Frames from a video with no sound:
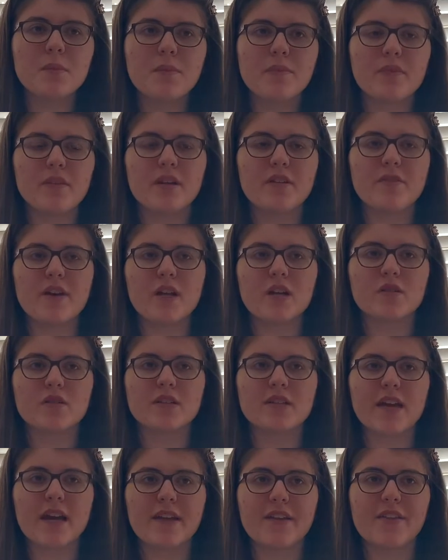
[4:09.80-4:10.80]
if I don't
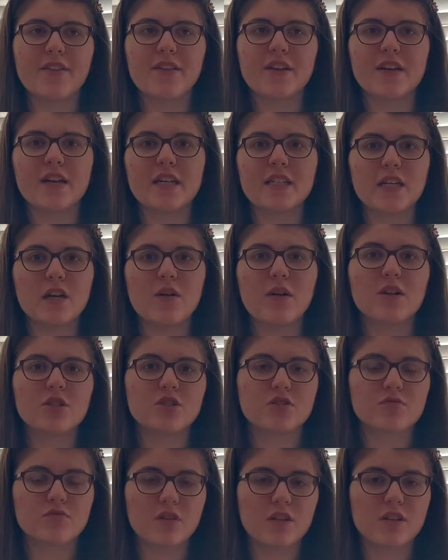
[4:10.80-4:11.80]
eat anything, I know I
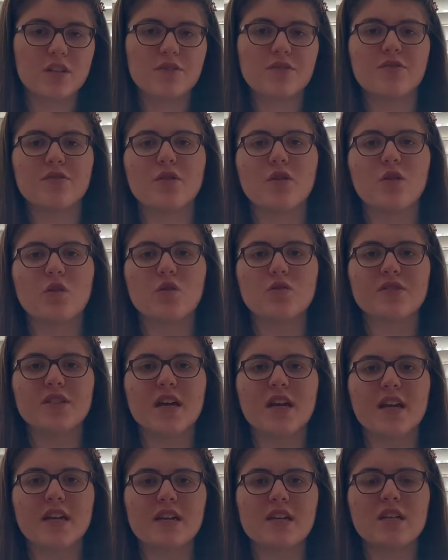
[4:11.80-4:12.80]
should run it through the whole
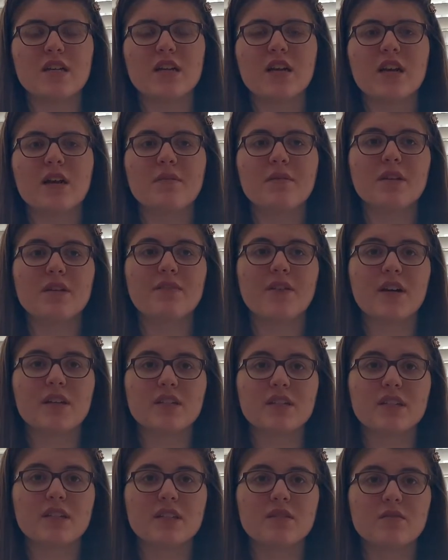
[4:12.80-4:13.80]
day. But if I
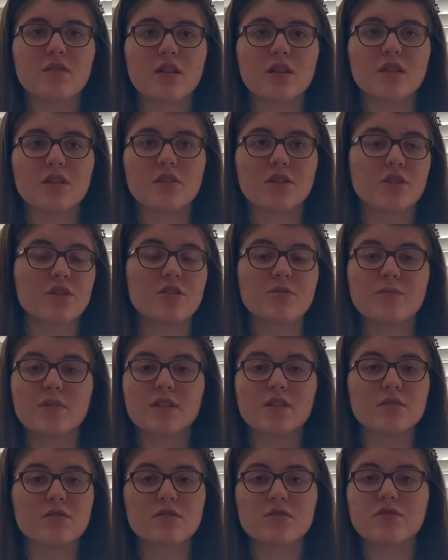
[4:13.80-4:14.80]
eat 3
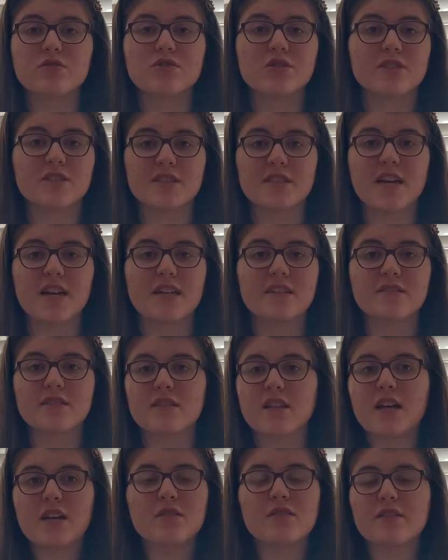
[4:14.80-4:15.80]
meals, 3 snacks, and
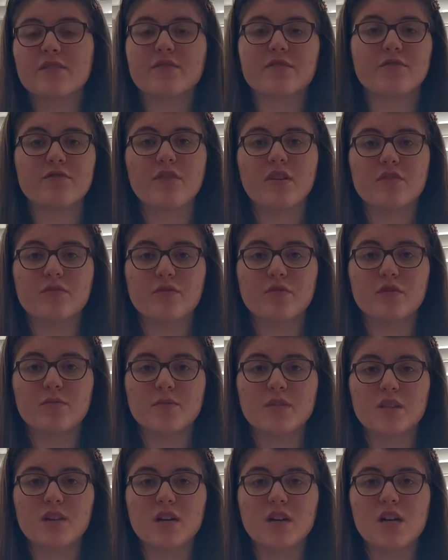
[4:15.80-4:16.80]
I don't even run
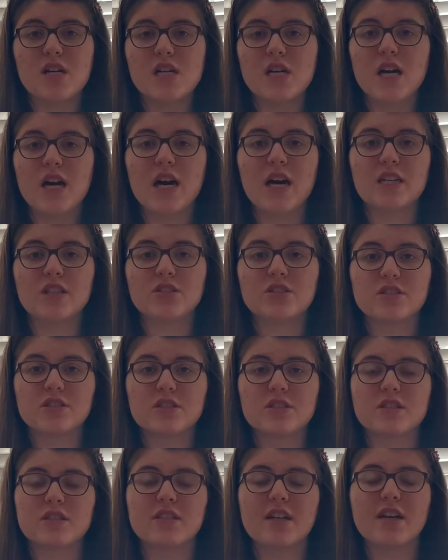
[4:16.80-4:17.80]
formula, I just
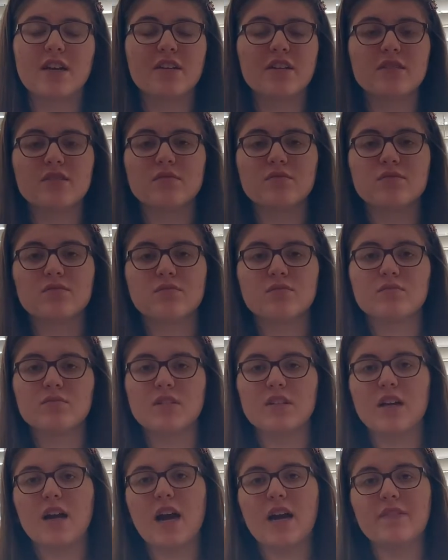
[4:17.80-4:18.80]
sit there and
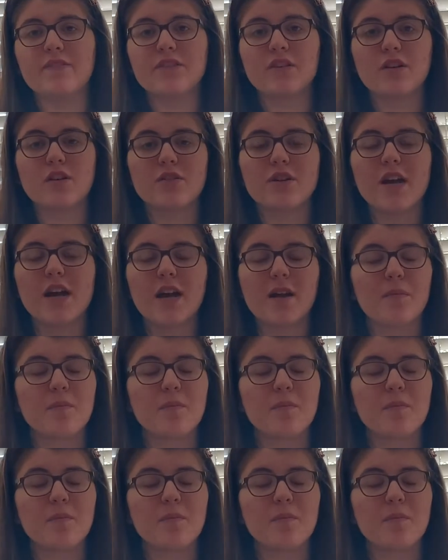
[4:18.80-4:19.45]
I feel okay.